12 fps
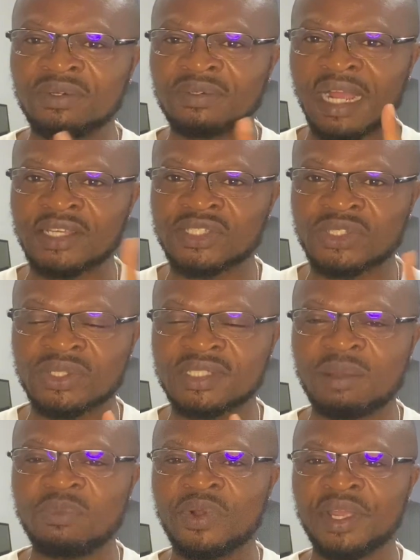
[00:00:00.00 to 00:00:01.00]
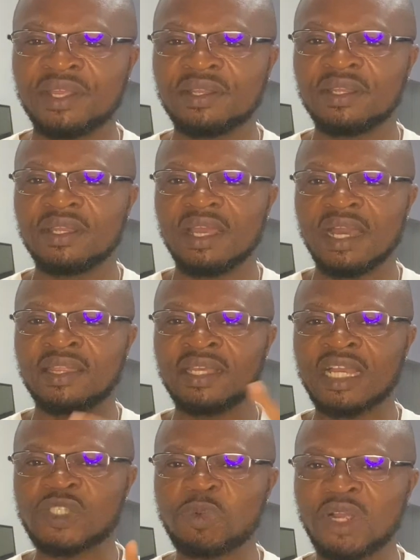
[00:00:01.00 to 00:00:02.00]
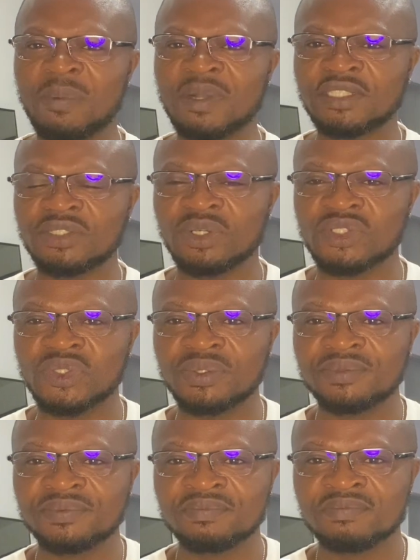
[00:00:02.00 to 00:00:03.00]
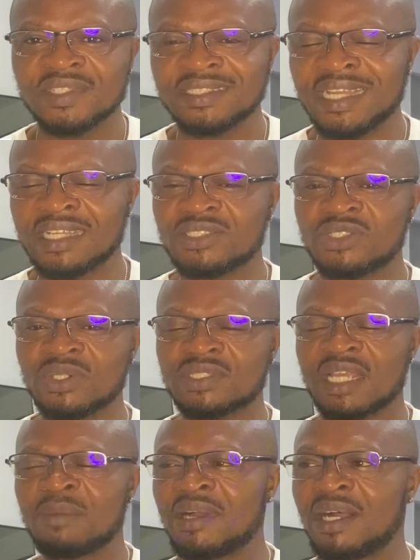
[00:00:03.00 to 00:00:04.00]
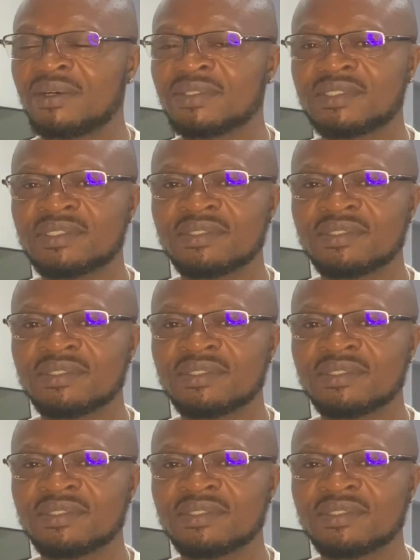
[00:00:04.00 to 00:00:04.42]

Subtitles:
I saw somewhere. I think I spoke about it also. That talks about